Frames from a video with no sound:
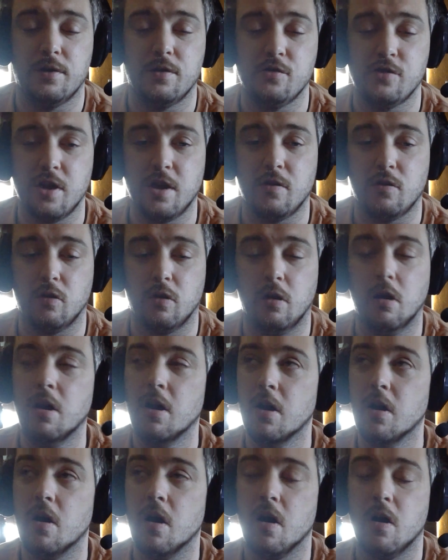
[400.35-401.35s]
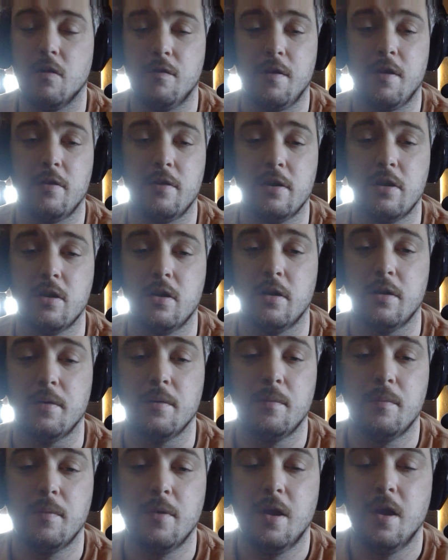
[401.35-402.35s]
in general are very good.
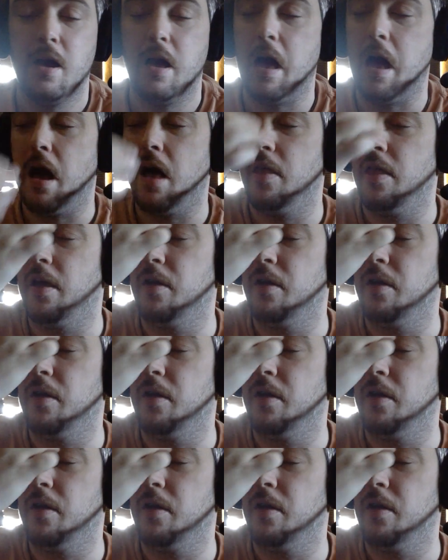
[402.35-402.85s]
And